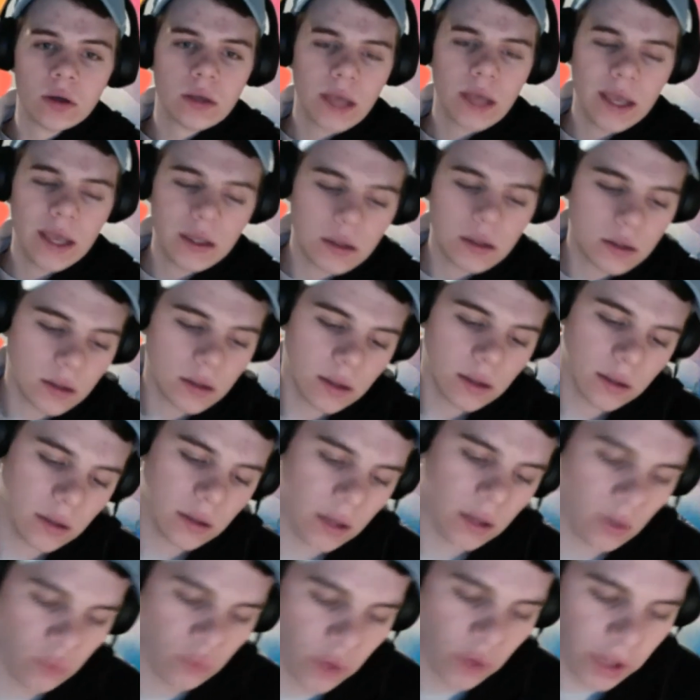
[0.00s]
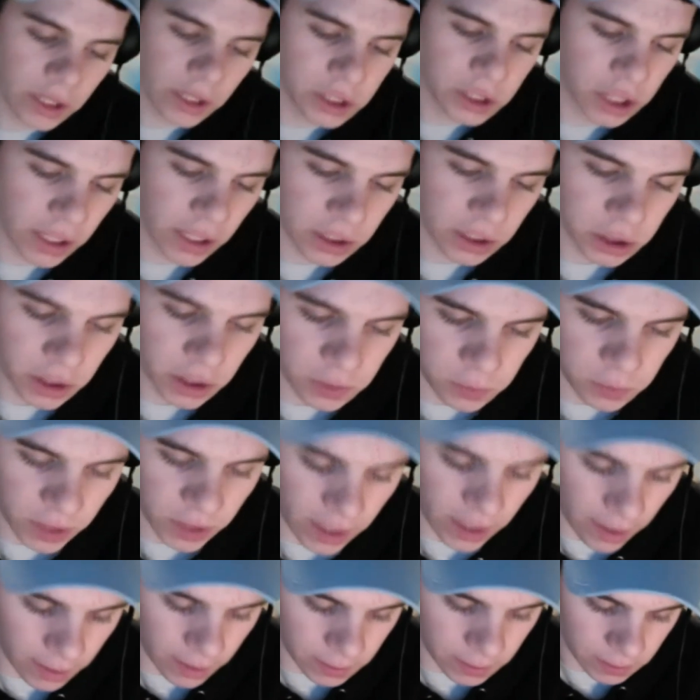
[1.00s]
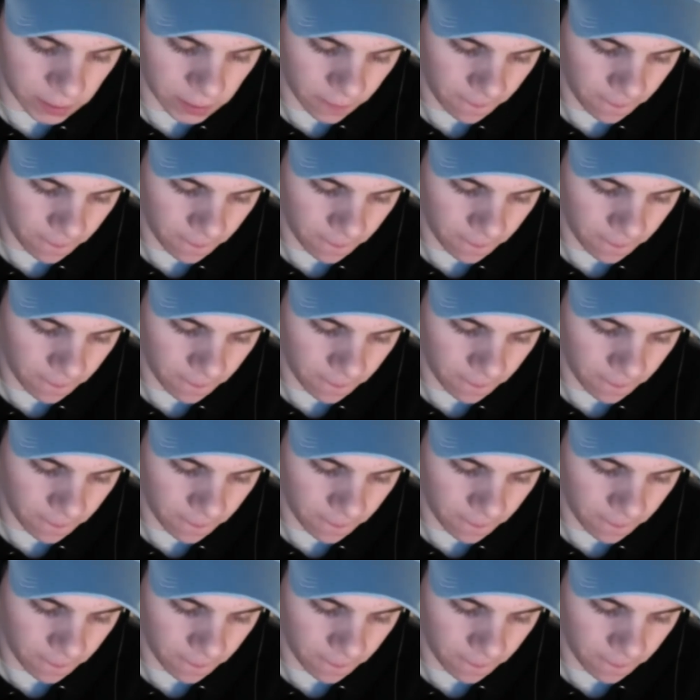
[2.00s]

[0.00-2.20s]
It really changed because